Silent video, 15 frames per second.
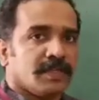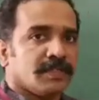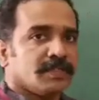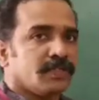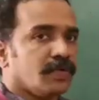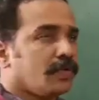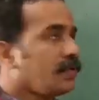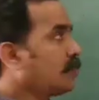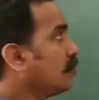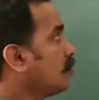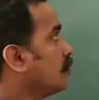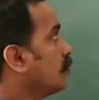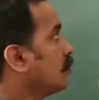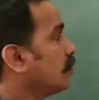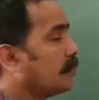
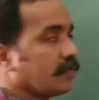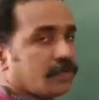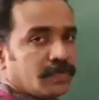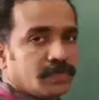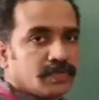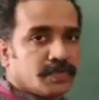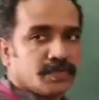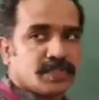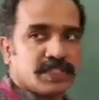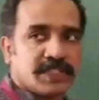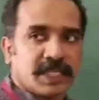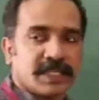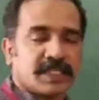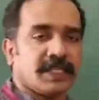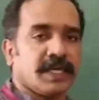So to check